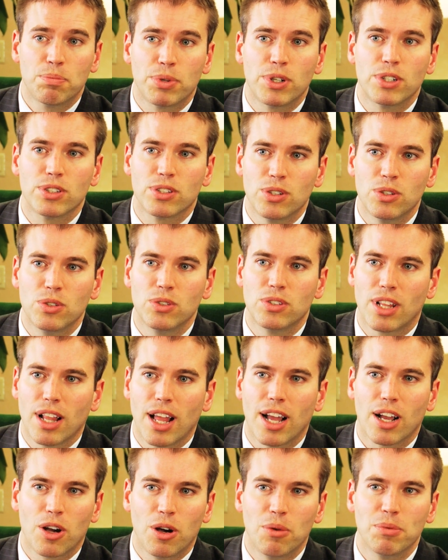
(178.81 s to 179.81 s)
person whose
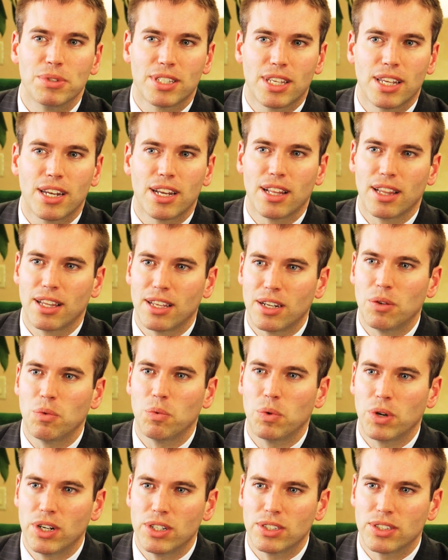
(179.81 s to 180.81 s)
glaucoma is getting a little
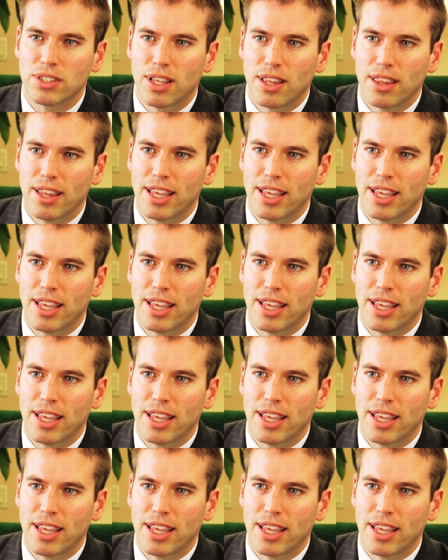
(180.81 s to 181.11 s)
worse.